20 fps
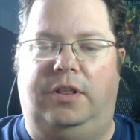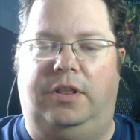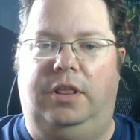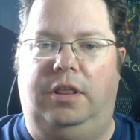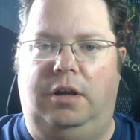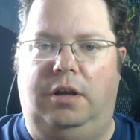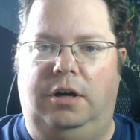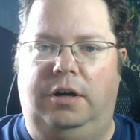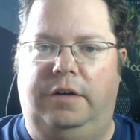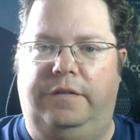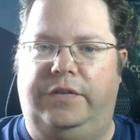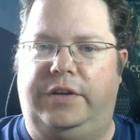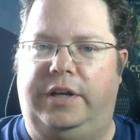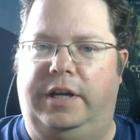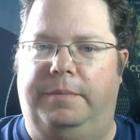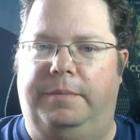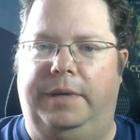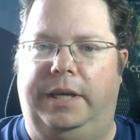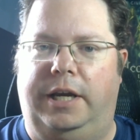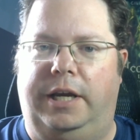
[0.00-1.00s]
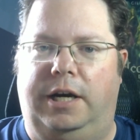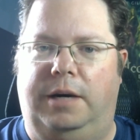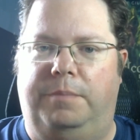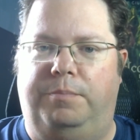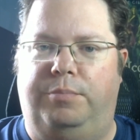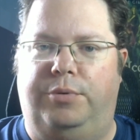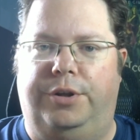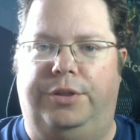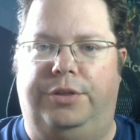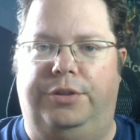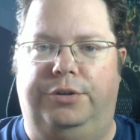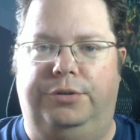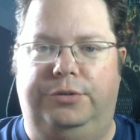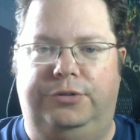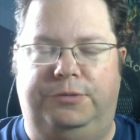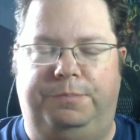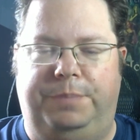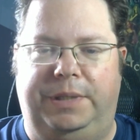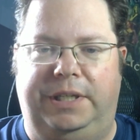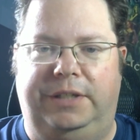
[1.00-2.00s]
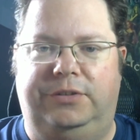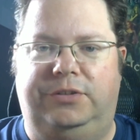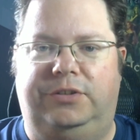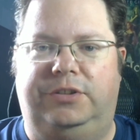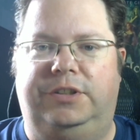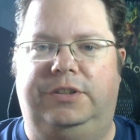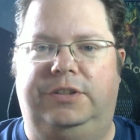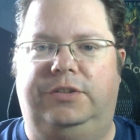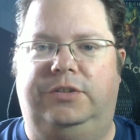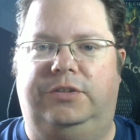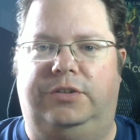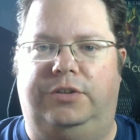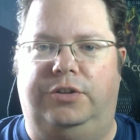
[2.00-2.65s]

love coming up with new species